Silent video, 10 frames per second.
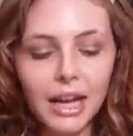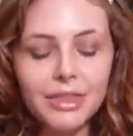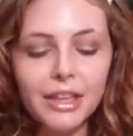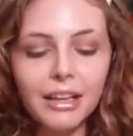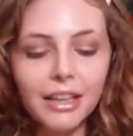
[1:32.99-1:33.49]
I
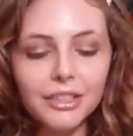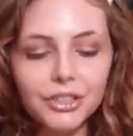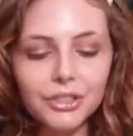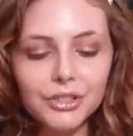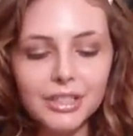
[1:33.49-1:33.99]
think I
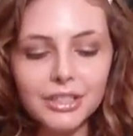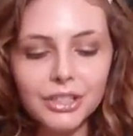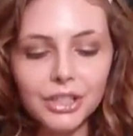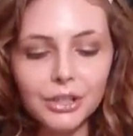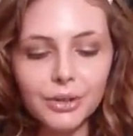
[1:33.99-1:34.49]
introduced
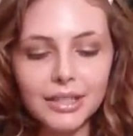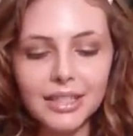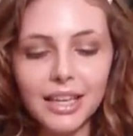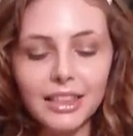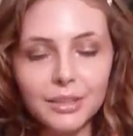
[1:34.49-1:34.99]
this to you as
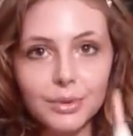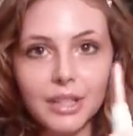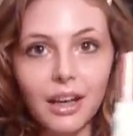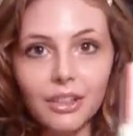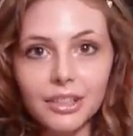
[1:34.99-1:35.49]
saying this was
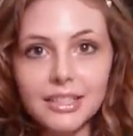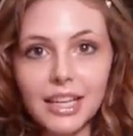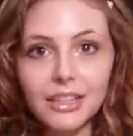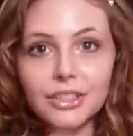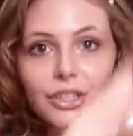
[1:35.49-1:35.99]
the color
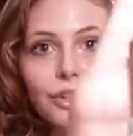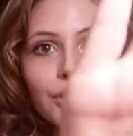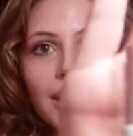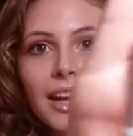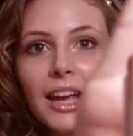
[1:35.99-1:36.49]

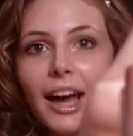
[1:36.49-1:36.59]
Sandstone.